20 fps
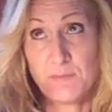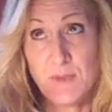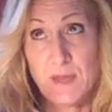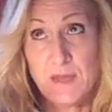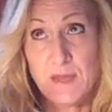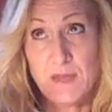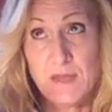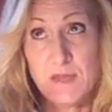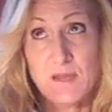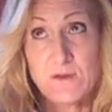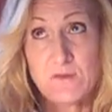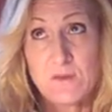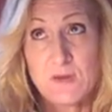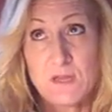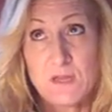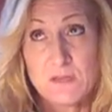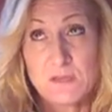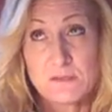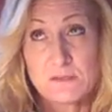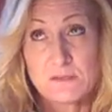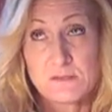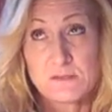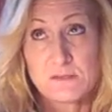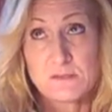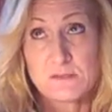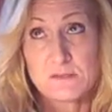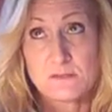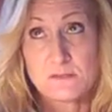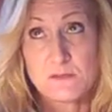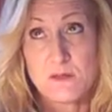
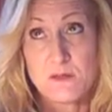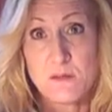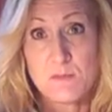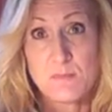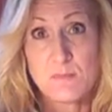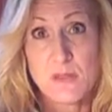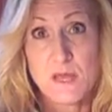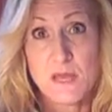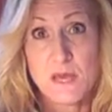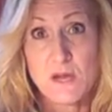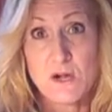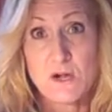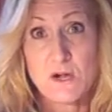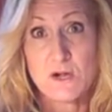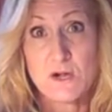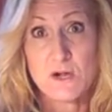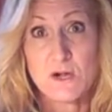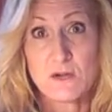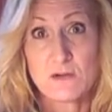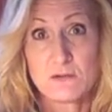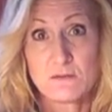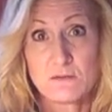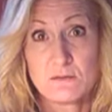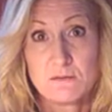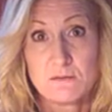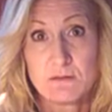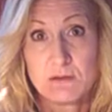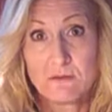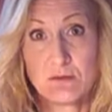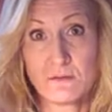pancreas, gallbladder,
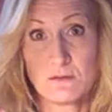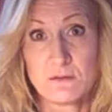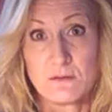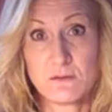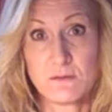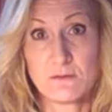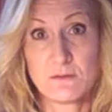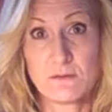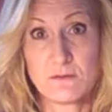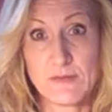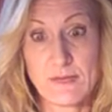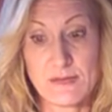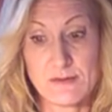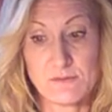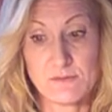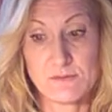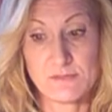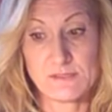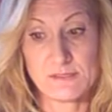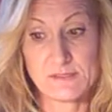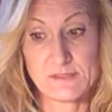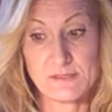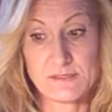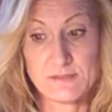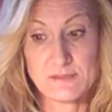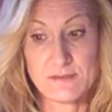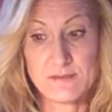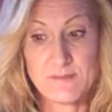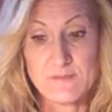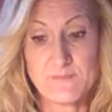that whole
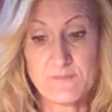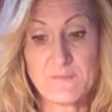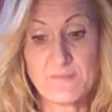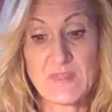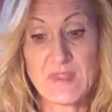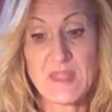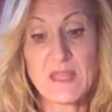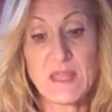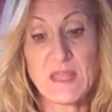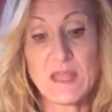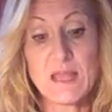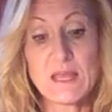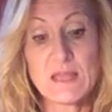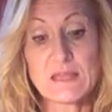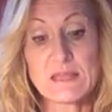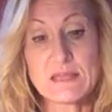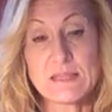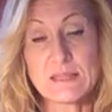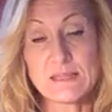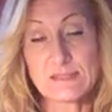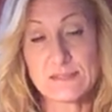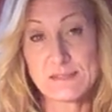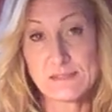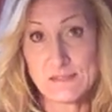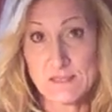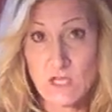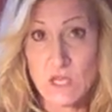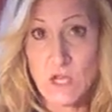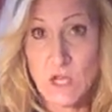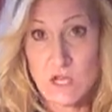system. This
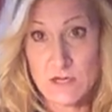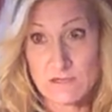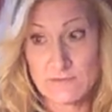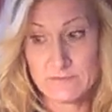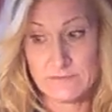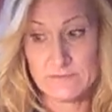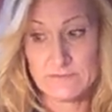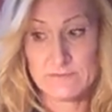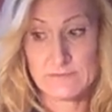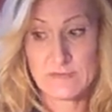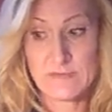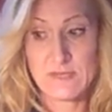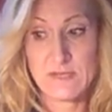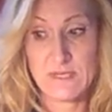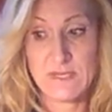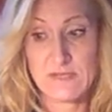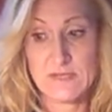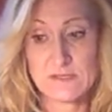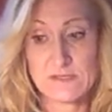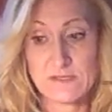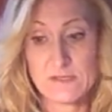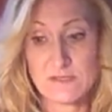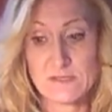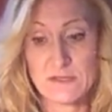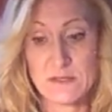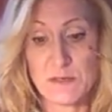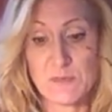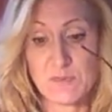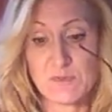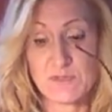is long.
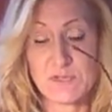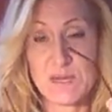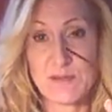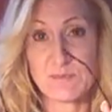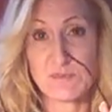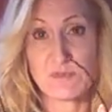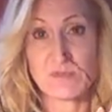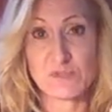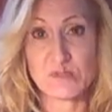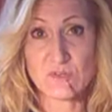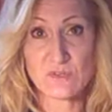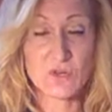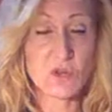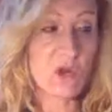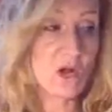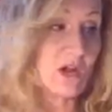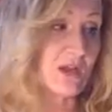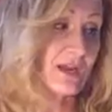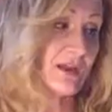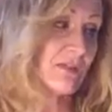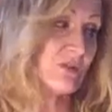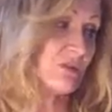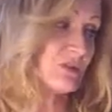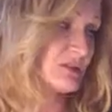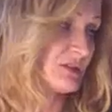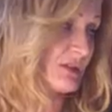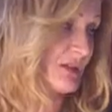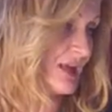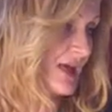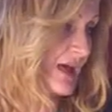These couple chapters are long and
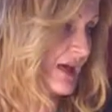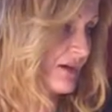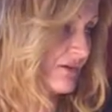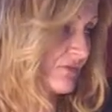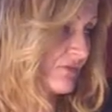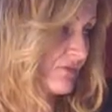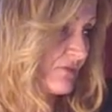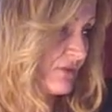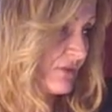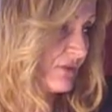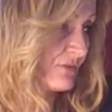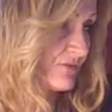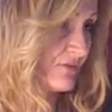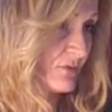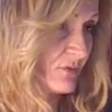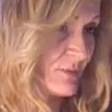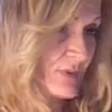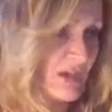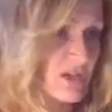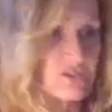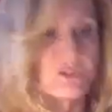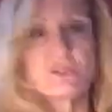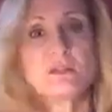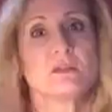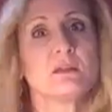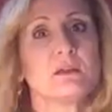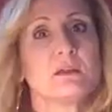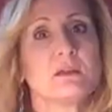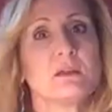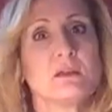there's a lot of
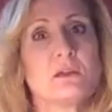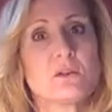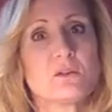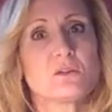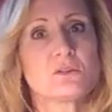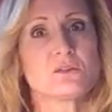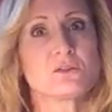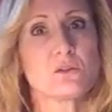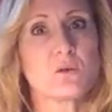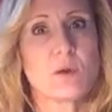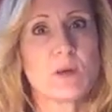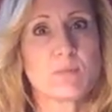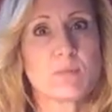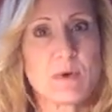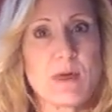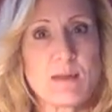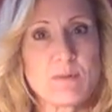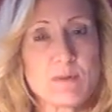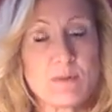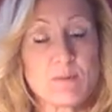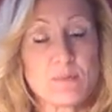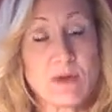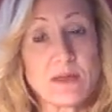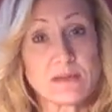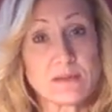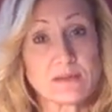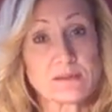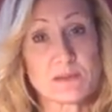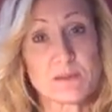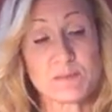information in here, so I'll probably
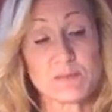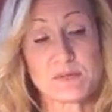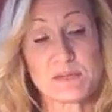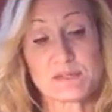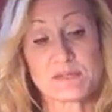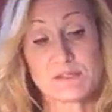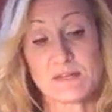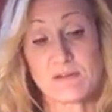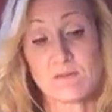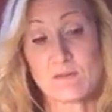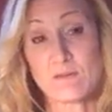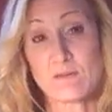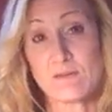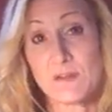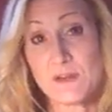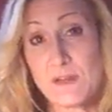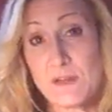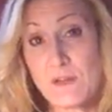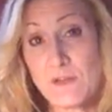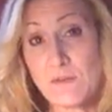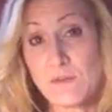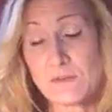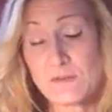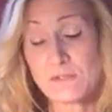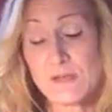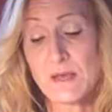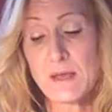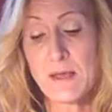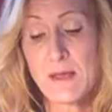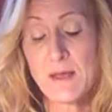break this up into several
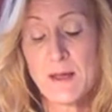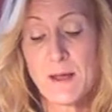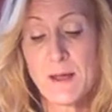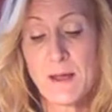videos.